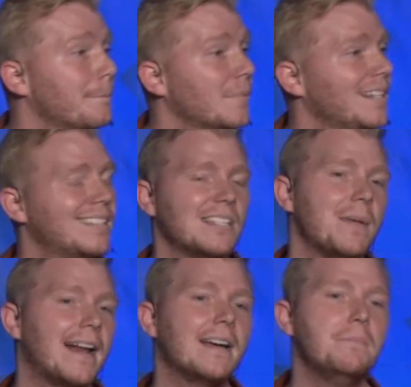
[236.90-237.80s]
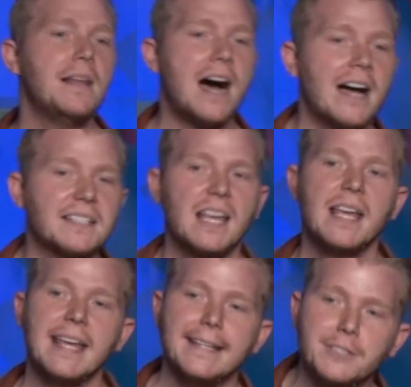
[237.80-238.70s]
He says, man, I am not
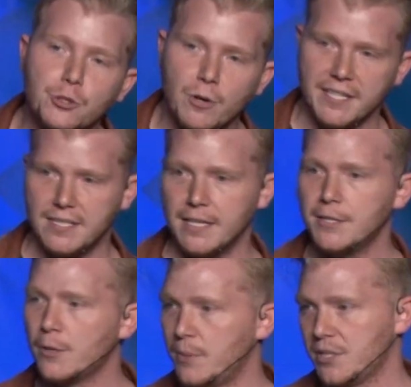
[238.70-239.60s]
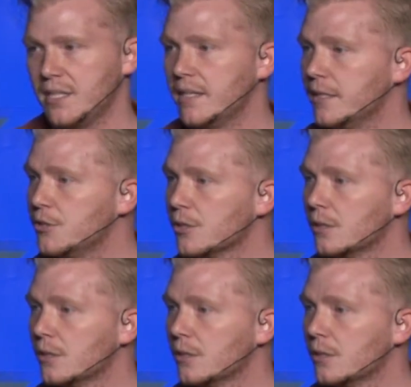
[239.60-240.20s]
interested in your percentage.